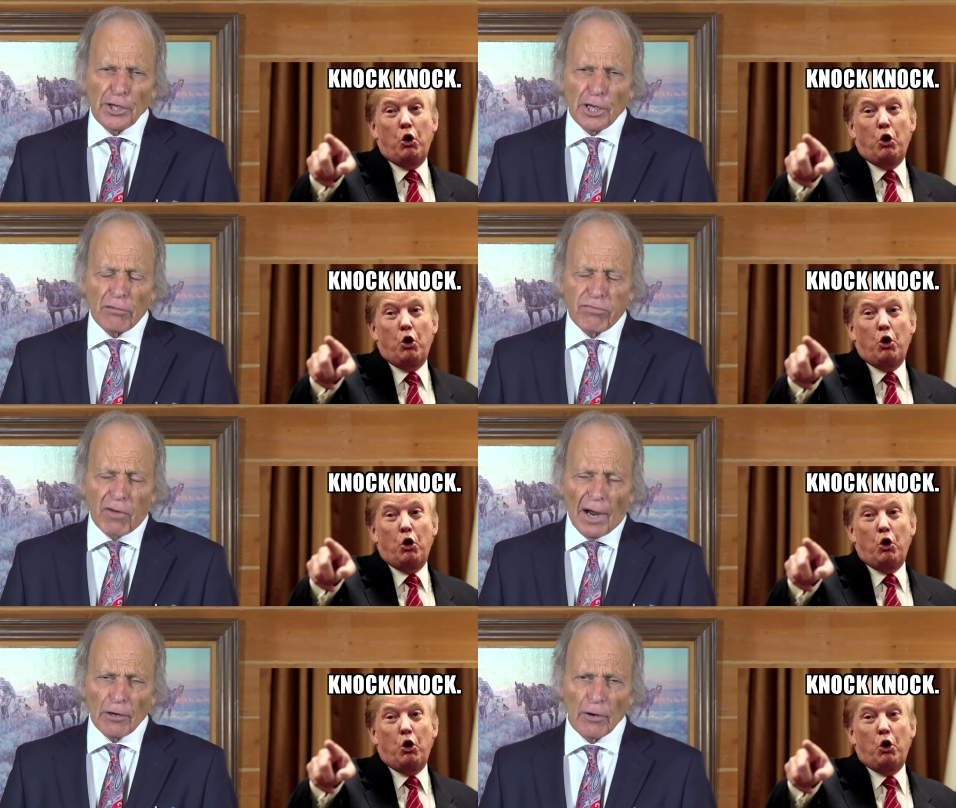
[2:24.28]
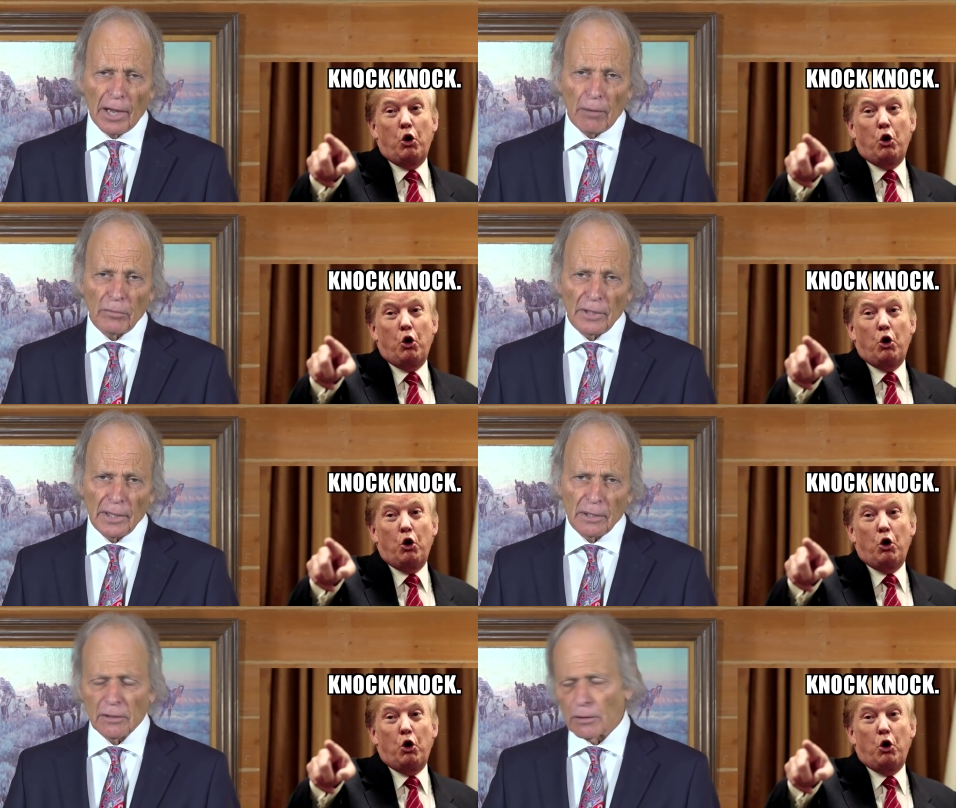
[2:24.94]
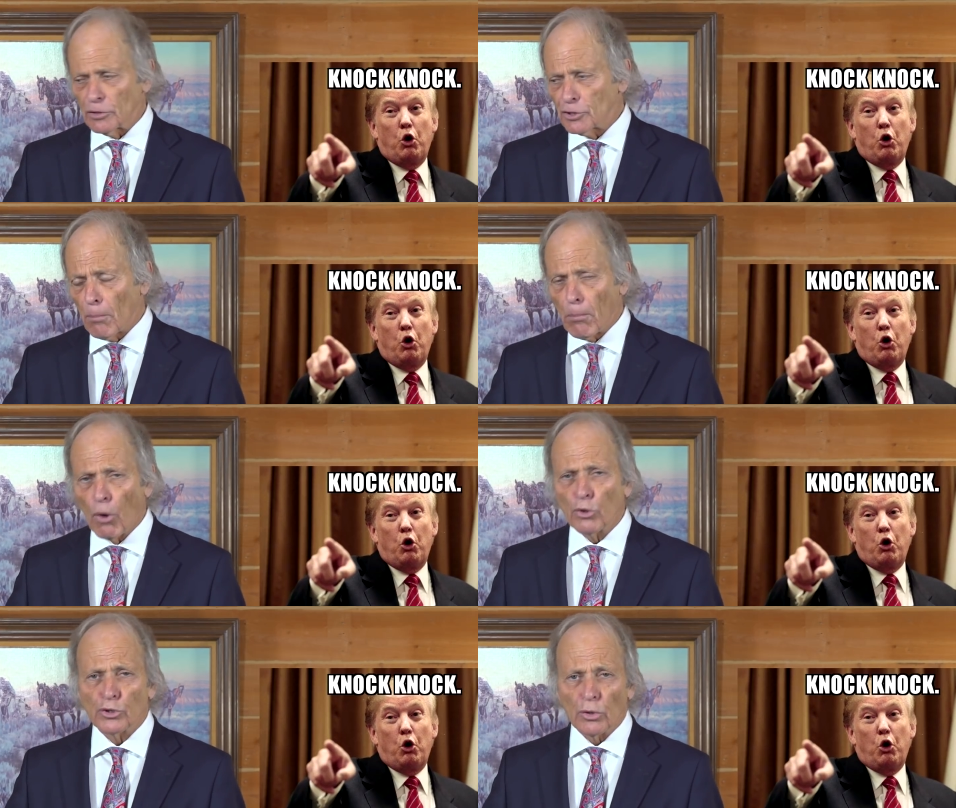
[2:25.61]
Speaker 1: are you going to fire him? Like, you know, it's
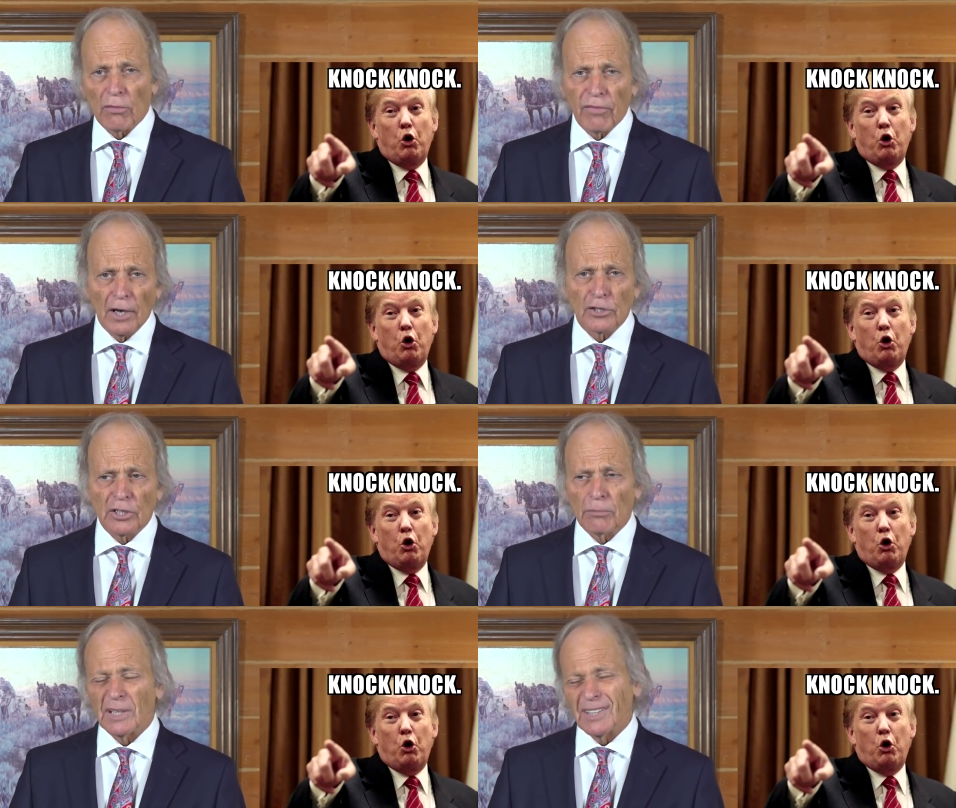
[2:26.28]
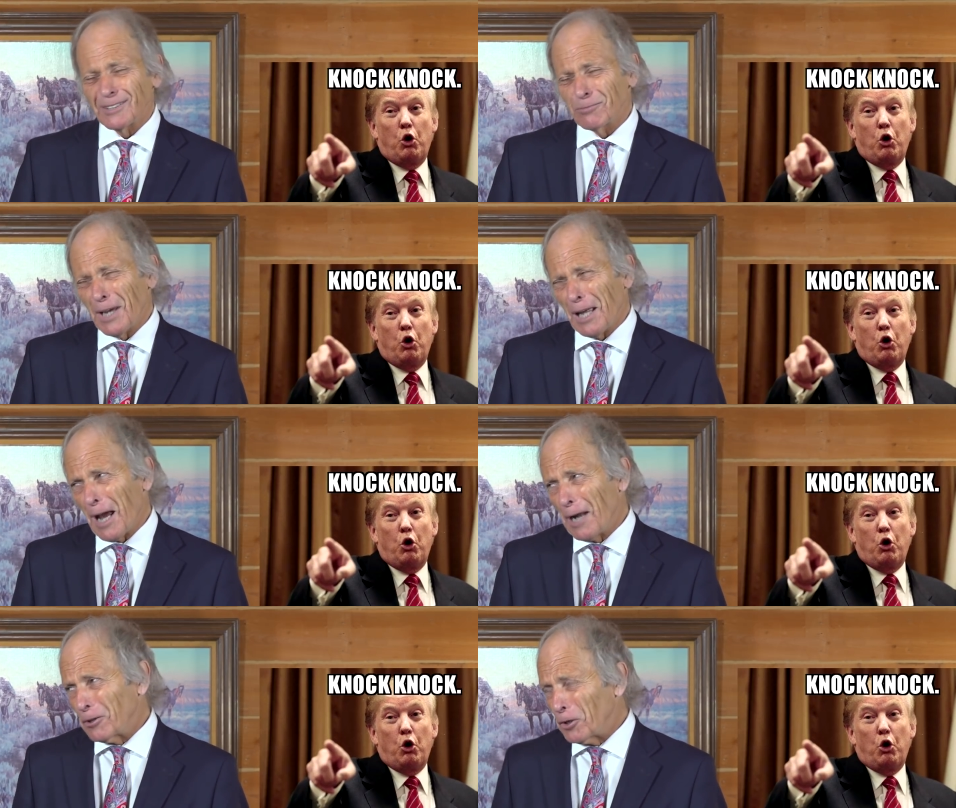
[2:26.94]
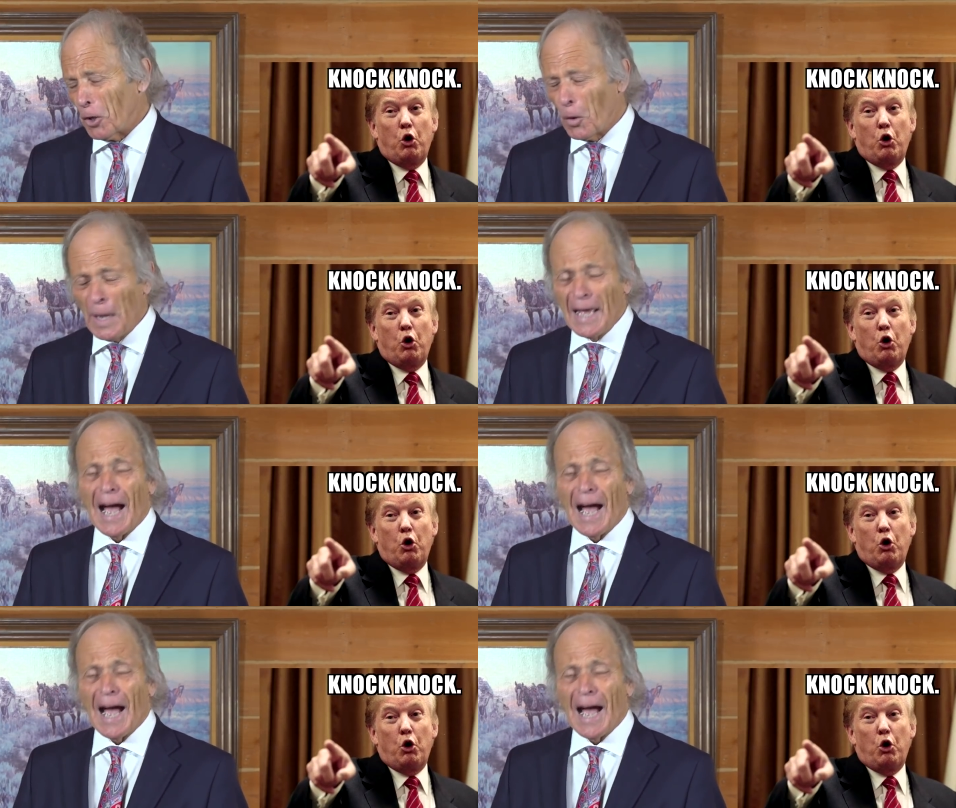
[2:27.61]
emotional to fire somebody. And I said, well, I don't know.